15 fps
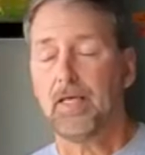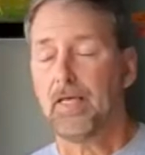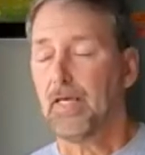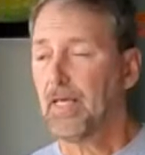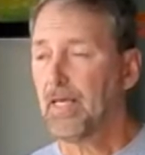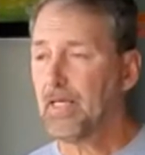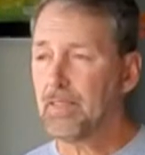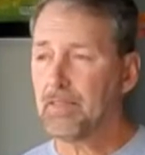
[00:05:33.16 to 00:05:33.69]

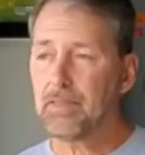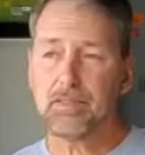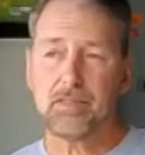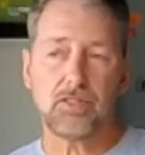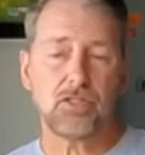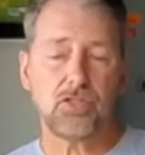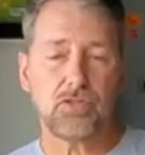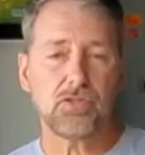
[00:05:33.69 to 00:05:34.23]
And
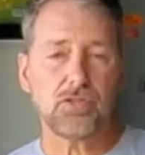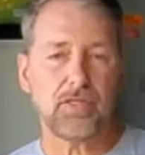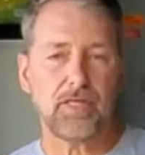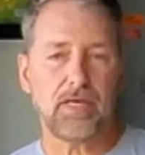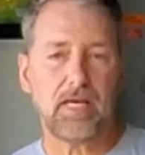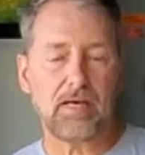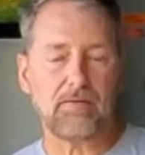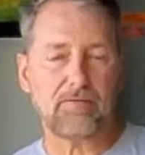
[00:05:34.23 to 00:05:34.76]
there's usually
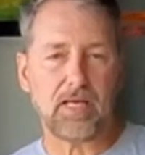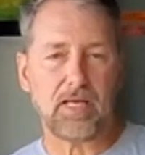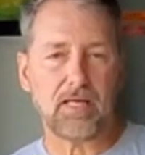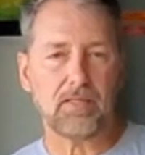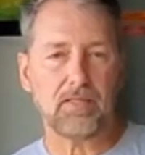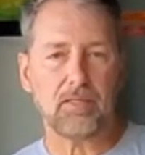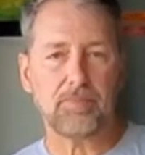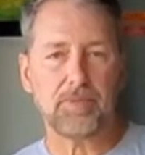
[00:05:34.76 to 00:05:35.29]
a half a
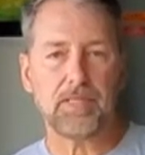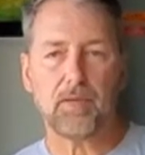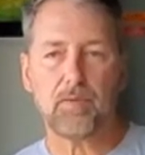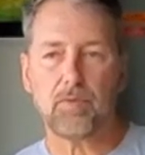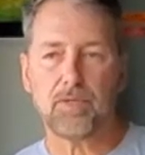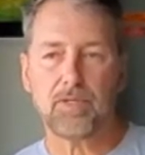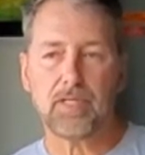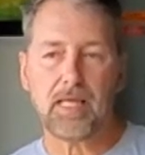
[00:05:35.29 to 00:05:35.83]
gallon to play
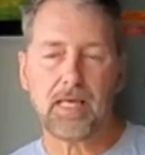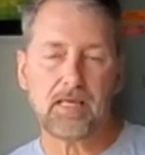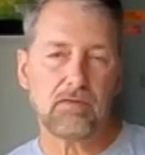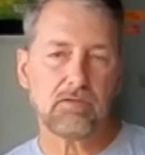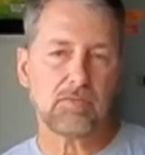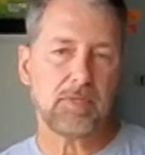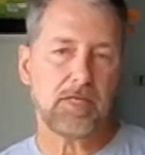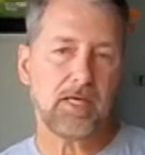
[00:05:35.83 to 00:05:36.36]
with, and that
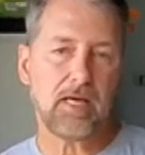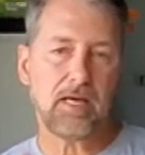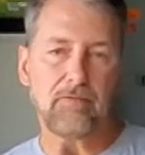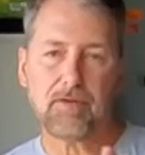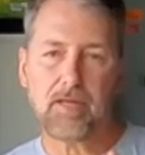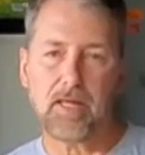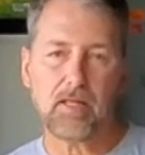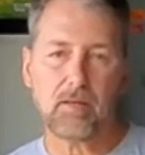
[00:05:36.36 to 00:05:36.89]
gives me a
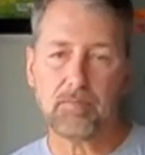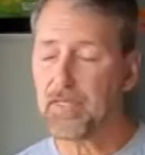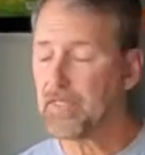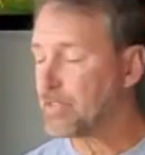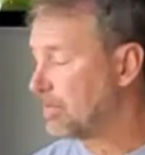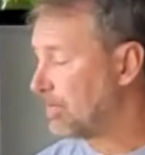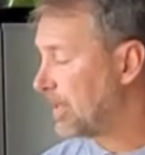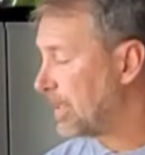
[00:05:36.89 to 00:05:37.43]
half a gallon
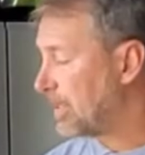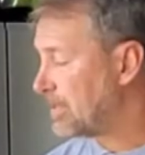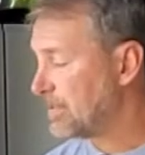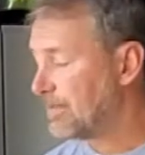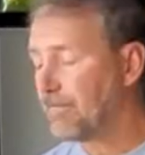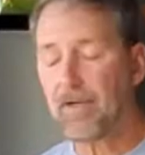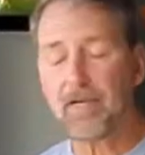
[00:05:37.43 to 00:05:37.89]
plus or minus if